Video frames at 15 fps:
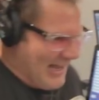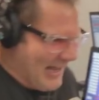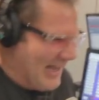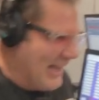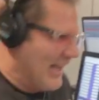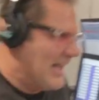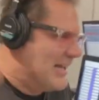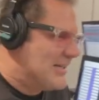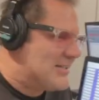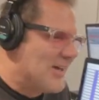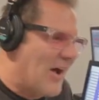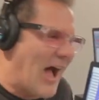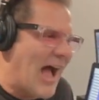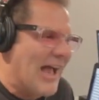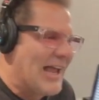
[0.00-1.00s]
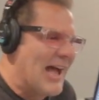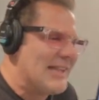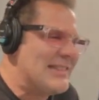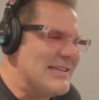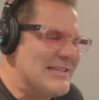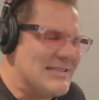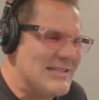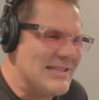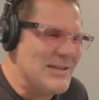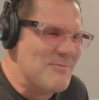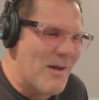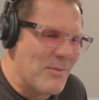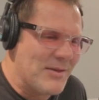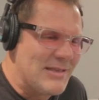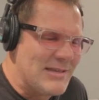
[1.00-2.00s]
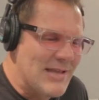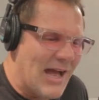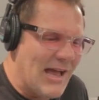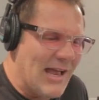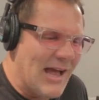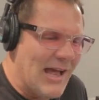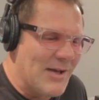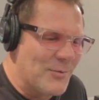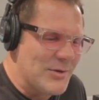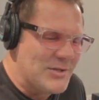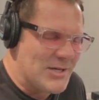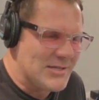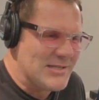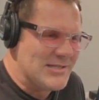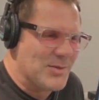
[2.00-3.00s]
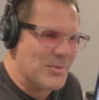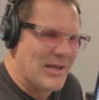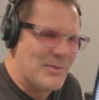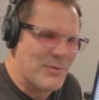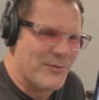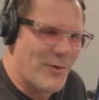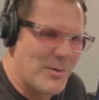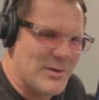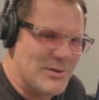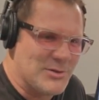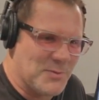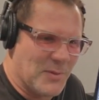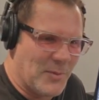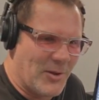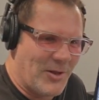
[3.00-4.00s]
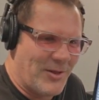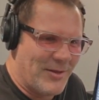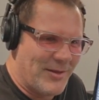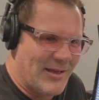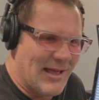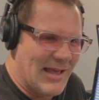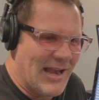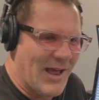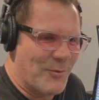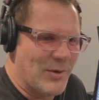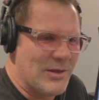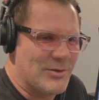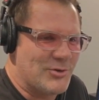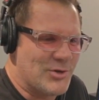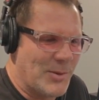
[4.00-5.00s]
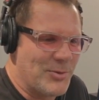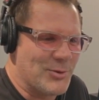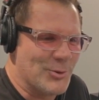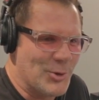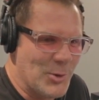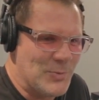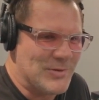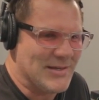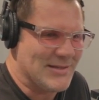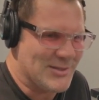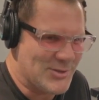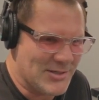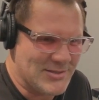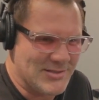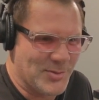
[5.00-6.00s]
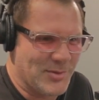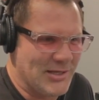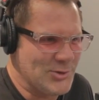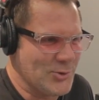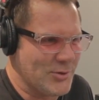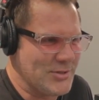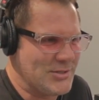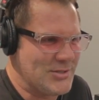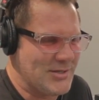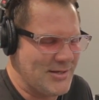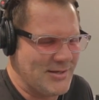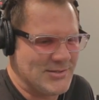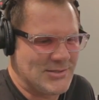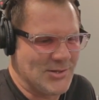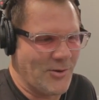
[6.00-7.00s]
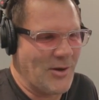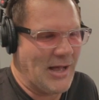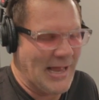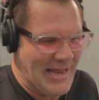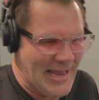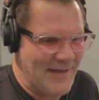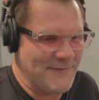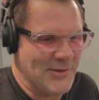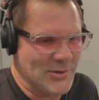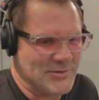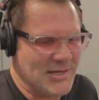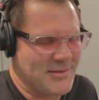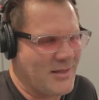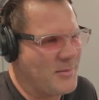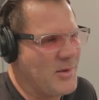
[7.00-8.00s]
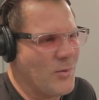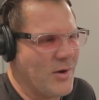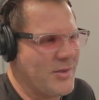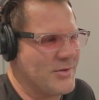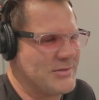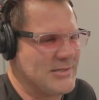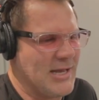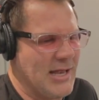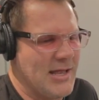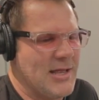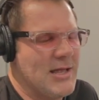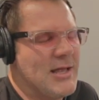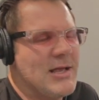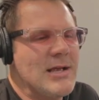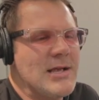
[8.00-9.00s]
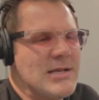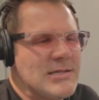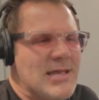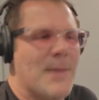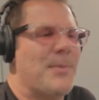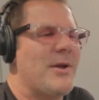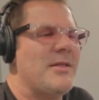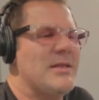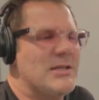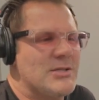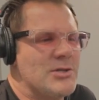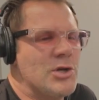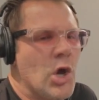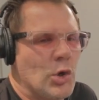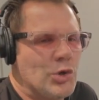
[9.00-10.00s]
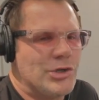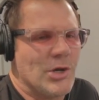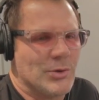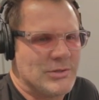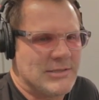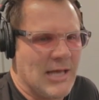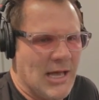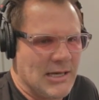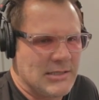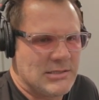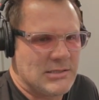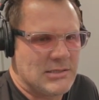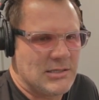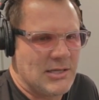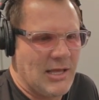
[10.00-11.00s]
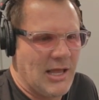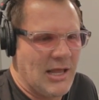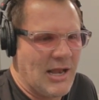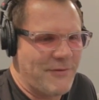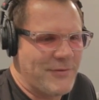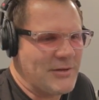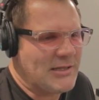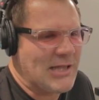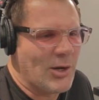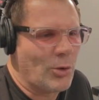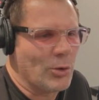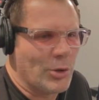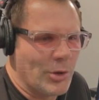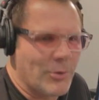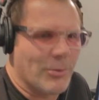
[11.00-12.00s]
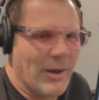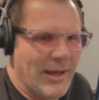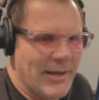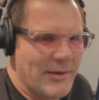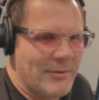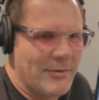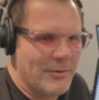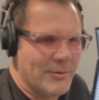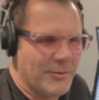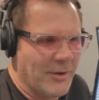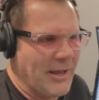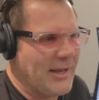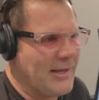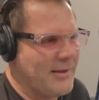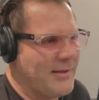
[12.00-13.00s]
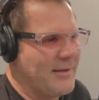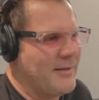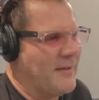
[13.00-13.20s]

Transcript: fun. So I got these. Remember the I, I when Justin Timberlake performed at the Super Bowl, and I went jumped through hoops to get the Justin Timberlake Jordans. So I have those, and I thought, let me wear those today. So I put on these no-show socks, and I feel like they don't look right, right?